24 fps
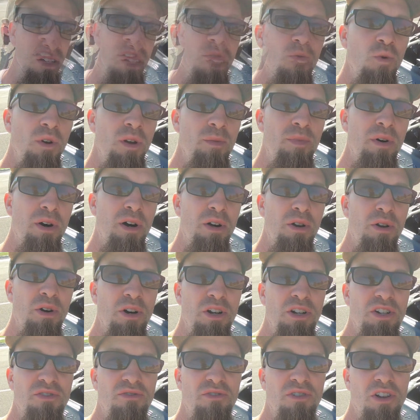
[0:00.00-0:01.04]
We bought
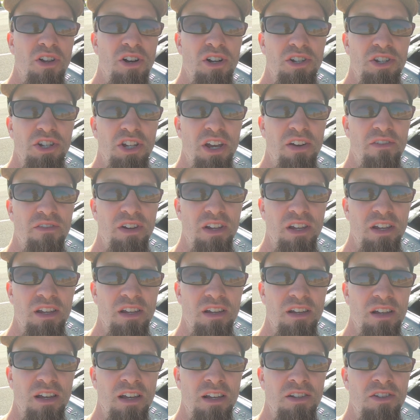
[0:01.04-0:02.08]
ours for longevity,
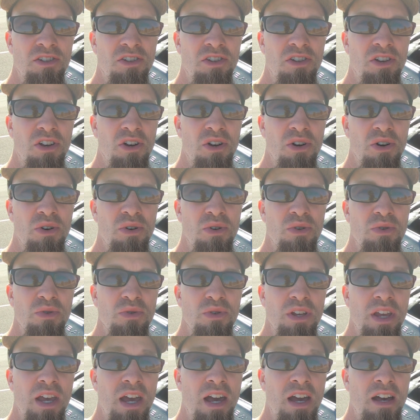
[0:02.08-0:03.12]
and so
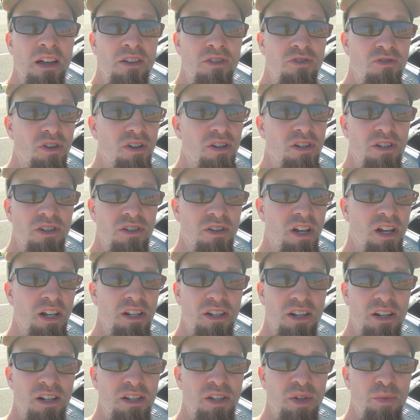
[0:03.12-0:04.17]
yeah, the truck's still got
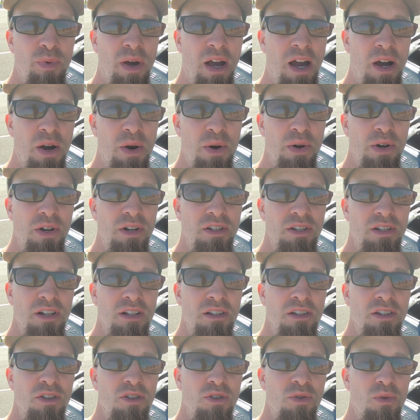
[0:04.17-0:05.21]
tons of power and
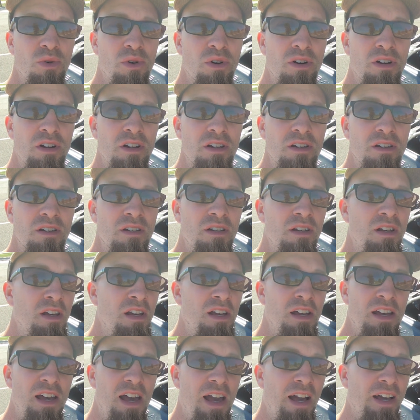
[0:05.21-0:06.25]
tons of torque, and
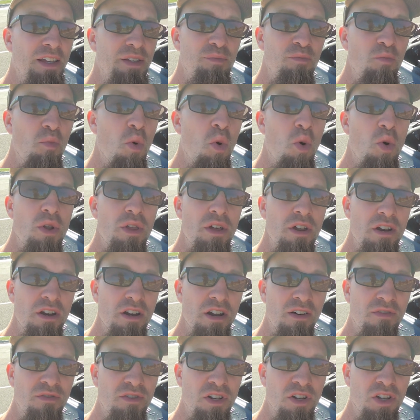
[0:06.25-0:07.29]
it has more than
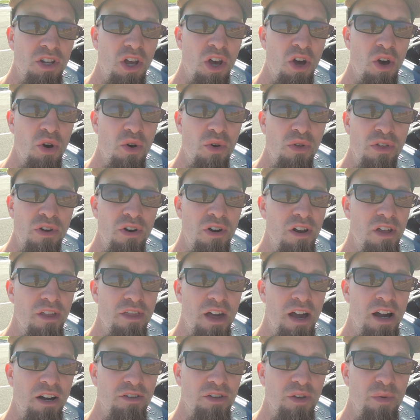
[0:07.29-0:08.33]
enough to tow
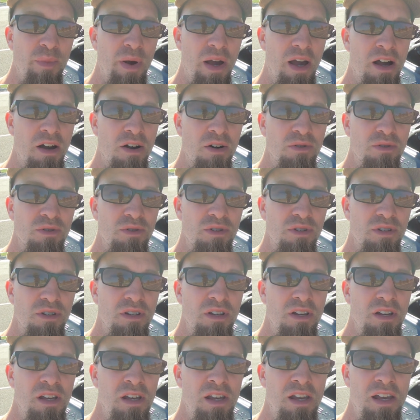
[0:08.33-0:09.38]
30,000 pounds.
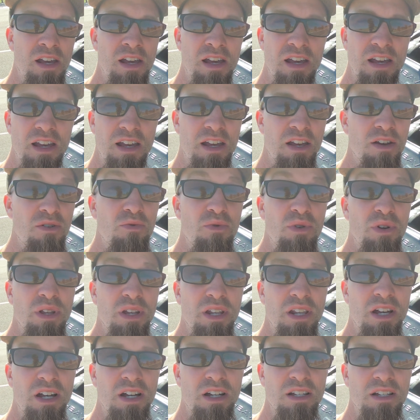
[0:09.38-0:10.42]
It really
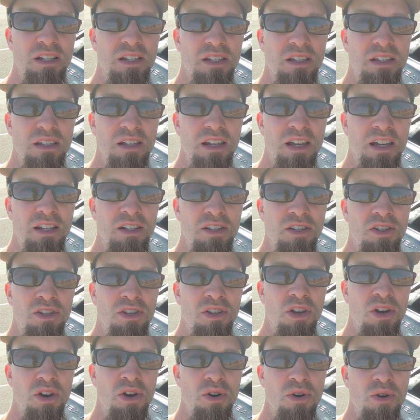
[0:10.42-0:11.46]
does, and
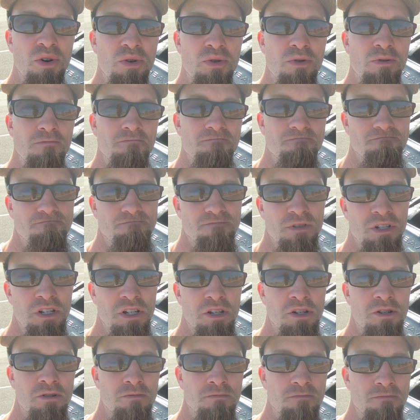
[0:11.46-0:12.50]
so, you
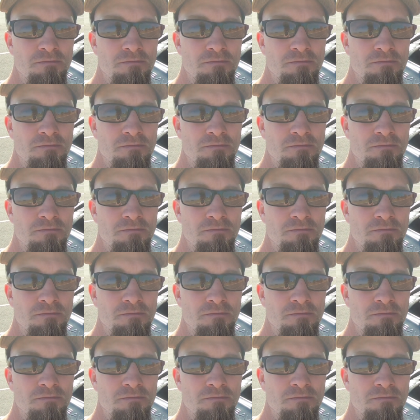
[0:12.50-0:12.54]
know,